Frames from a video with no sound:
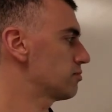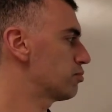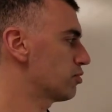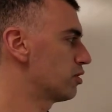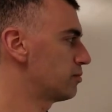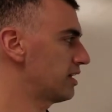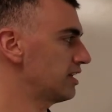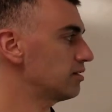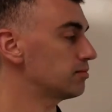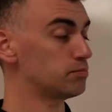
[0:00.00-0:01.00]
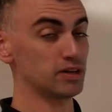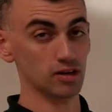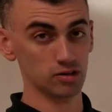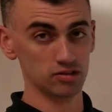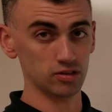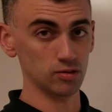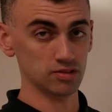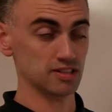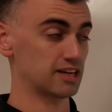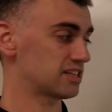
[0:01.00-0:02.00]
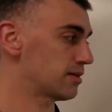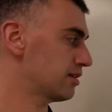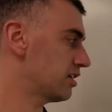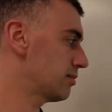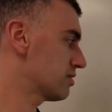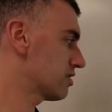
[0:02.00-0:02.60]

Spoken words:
Bromine, Br2, it's diatomic elements,